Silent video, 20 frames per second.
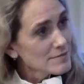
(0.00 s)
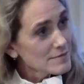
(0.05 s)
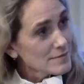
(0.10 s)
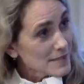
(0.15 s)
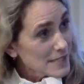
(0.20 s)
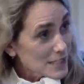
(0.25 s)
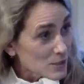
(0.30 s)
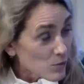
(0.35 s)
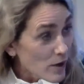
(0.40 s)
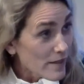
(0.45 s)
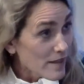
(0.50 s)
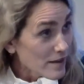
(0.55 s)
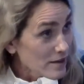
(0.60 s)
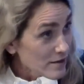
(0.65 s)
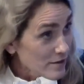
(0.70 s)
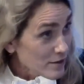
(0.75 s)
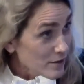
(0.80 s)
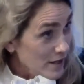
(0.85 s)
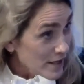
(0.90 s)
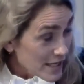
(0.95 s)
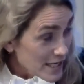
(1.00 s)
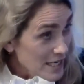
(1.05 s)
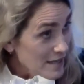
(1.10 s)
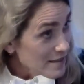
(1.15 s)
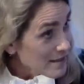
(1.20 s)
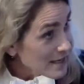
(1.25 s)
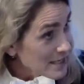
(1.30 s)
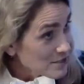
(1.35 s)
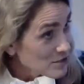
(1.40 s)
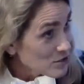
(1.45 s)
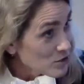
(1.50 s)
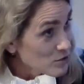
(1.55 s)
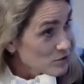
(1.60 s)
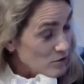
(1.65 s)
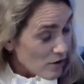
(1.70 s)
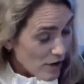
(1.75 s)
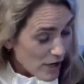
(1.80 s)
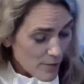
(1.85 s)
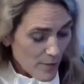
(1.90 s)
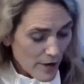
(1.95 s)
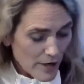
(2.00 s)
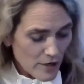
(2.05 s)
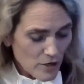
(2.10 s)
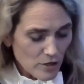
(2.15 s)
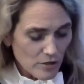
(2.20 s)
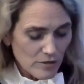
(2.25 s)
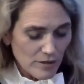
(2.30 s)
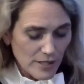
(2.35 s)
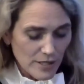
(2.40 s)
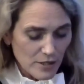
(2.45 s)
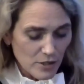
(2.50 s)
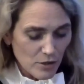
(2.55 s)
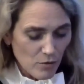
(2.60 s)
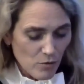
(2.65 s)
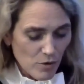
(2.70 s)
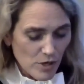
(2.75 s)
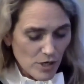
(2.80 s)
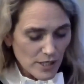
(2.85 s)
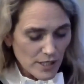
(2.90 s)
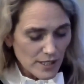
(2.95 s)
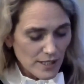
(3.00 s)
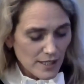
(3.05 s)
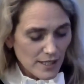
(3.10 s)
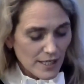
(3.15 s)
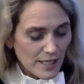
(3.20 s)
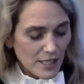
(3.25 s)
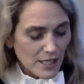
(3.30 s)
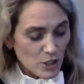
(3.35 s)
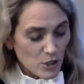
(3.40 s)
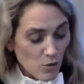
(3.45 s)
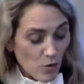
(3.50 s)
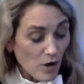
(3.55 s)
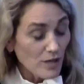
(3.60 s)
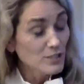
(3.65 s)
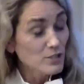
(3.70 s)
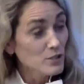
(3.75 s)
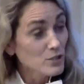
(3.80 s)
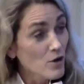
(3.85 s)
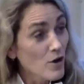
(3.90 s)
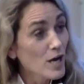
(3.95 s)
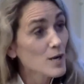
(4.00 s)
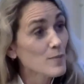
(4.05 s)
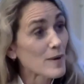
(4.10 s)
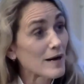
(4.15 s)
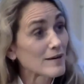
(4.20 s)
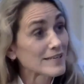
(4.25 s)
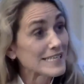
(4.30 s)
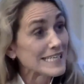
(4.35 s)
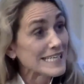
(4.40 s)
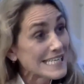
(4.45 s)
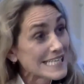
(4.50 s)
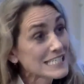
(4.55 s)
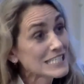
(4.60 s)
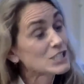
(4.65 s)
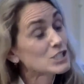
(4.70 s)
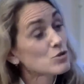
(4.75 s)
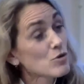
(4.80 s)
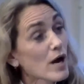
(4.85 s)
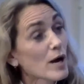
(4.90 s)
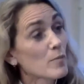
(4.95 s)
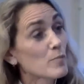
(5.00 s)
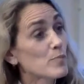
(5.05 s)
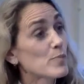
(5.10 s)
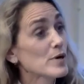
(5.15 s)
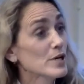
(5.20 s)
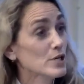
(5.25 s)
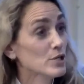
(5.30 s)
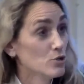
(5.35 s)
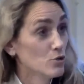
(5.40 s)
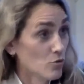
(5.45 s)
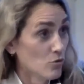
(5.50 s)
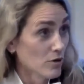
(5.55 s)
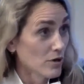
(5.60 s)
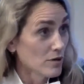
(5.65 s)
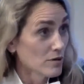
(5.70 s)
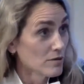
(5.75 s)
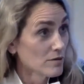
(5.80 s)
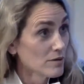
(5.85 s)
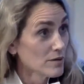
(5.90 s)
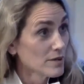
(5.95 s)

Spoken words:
It's one of the key things that you talk about in your work. You also talk about intrapreneur.